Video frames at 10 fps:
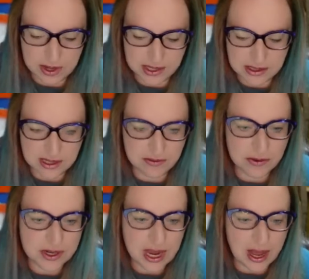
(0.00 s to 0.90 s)
going tit
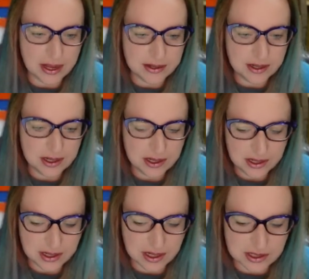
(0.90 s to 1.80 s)
for tat
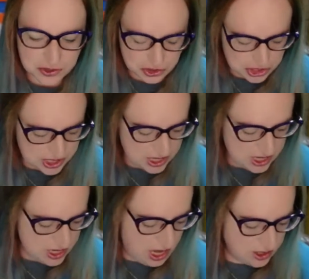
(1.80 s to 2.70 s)
because
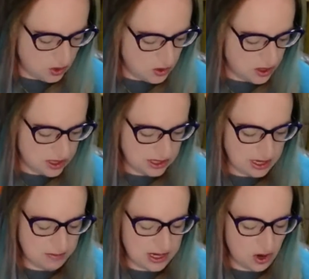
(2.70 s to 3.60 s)
she, I told her to
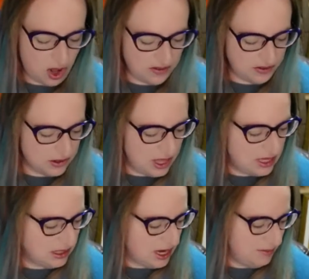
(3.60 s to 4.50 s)
send me an offer
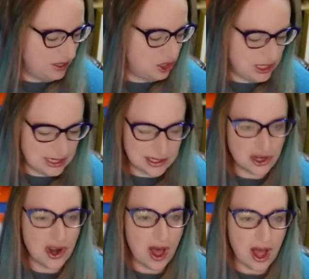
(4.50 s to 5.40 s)
last time and she
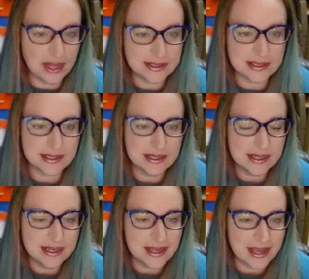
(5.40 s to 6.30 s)
did not.
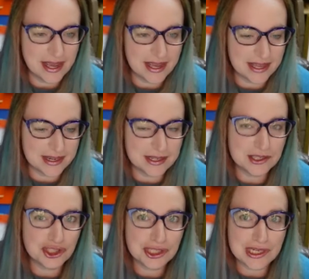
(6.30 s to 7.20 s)
And
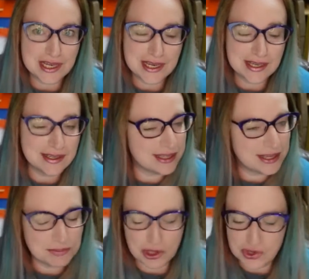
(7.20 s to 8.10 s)
she,
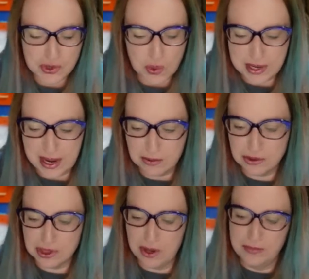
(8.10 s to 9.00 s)
they sold out.
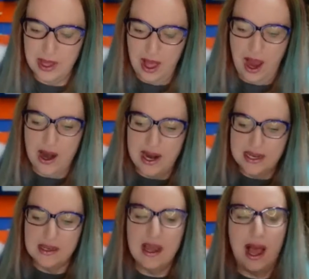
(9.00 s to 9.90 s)
So, all
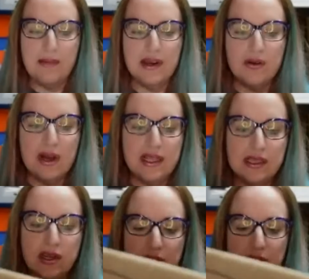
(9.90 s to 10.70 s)
right, I'm going to go ahead and